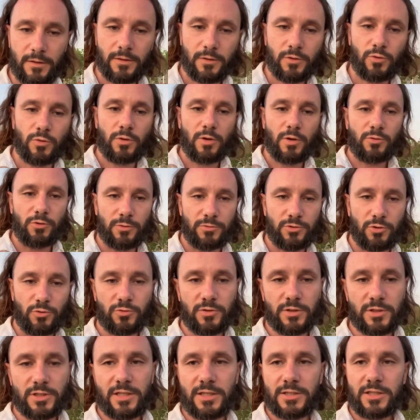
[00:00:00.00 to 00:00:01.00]
You can review
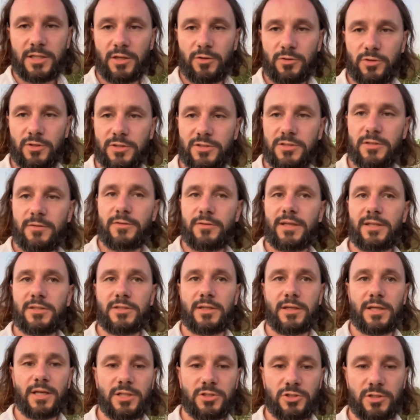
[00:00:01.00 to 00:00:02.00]
the detailed list of
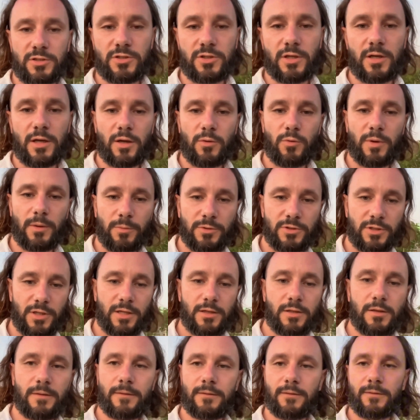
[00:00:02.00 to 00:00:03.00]
destinations on our
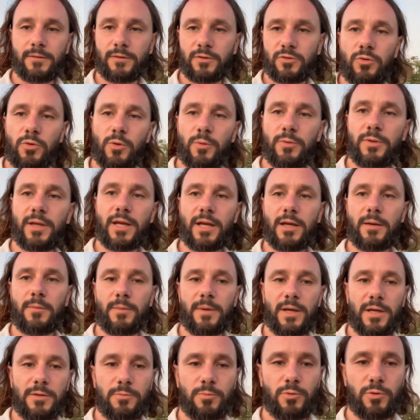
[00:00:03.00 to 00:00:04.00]
website. To obtain a
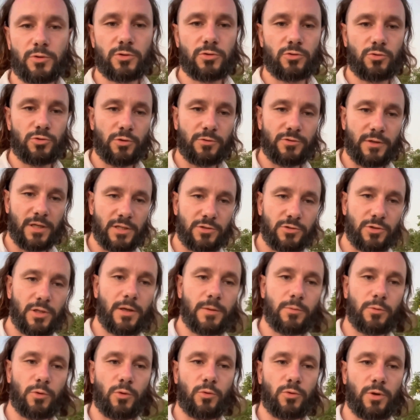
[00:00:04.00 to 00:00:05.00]
passport through the Fast
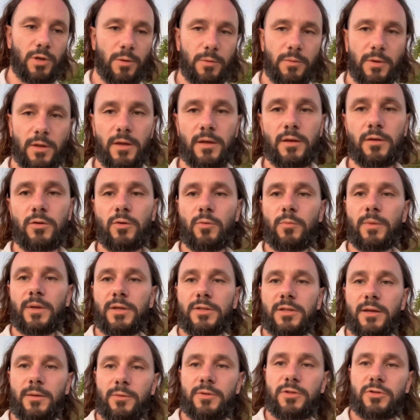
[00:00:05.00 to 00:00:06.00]
Track program, you
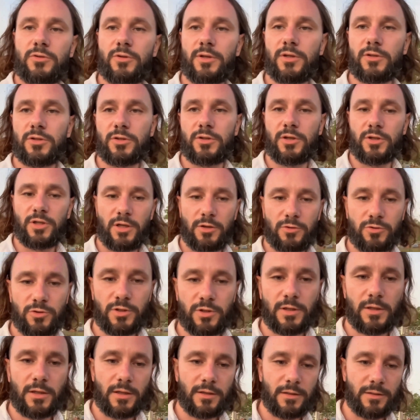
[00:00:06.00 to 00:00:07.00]
must demonstrate to the
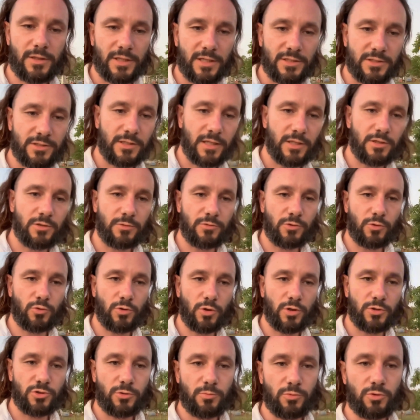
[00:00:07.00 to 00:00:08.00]
country the extent of your
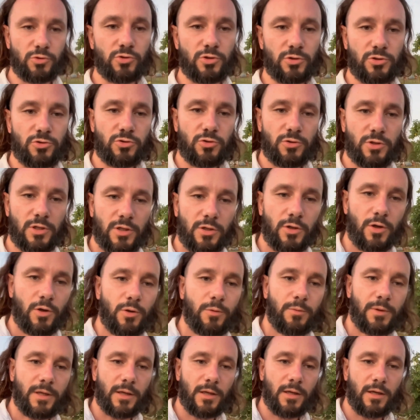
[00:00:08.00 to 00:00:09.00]
contributions to the
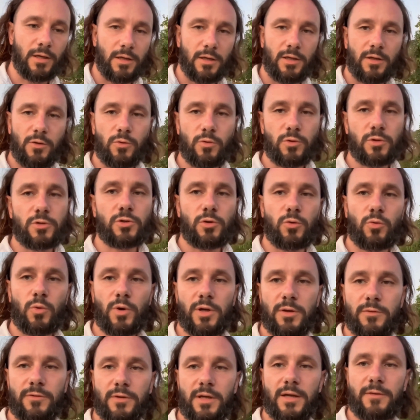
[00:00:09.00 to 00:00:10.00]
economy in order to
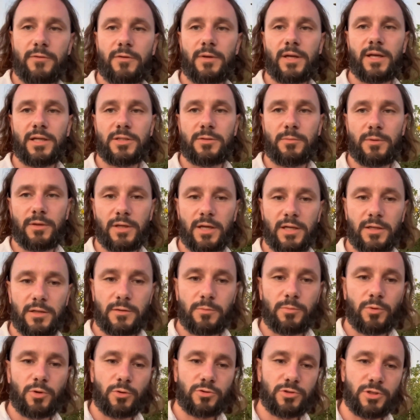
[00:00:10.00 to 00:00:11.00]
qualify for expedited
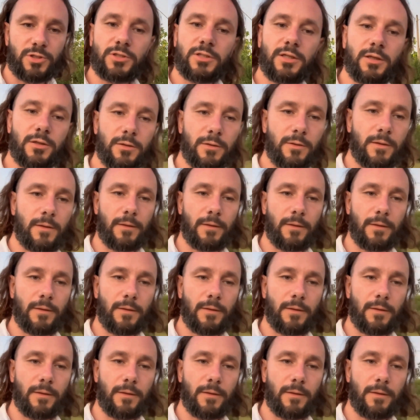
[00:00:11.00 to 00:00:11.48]
processing.